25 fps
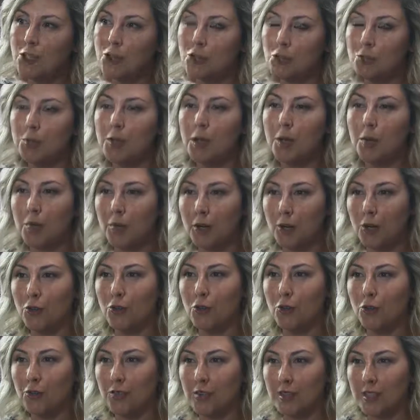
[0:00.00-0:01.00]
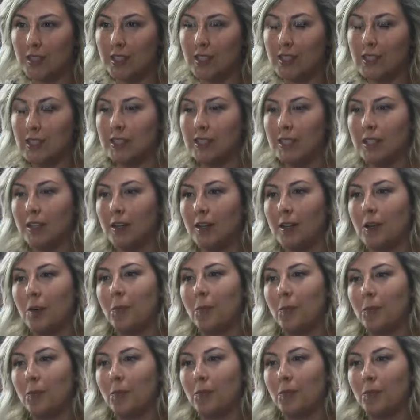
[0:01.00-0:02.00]
to be a part of this
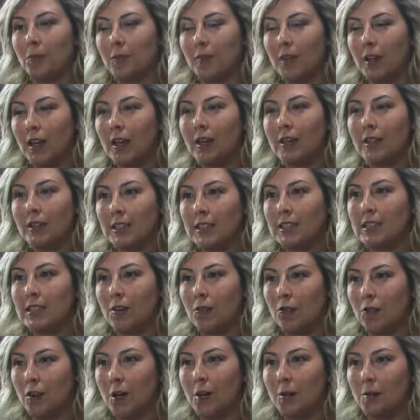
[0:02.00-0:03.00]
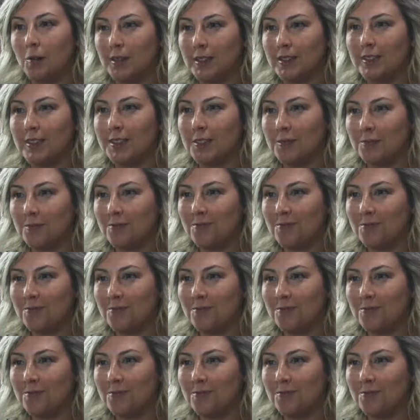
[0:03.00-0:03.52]
environment.